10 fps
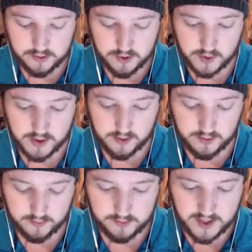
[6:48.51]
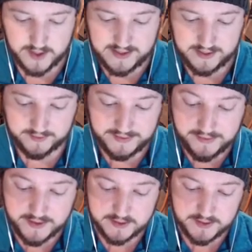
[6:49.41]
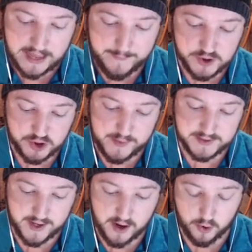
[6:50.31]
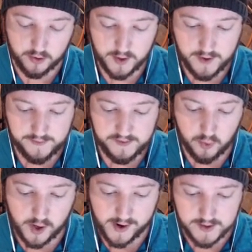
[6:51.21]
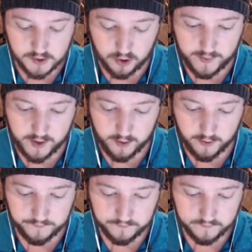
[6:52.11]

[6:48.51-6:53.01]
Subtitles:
Don't want to take any needless damage to my tower. Then we'll Ice Golem here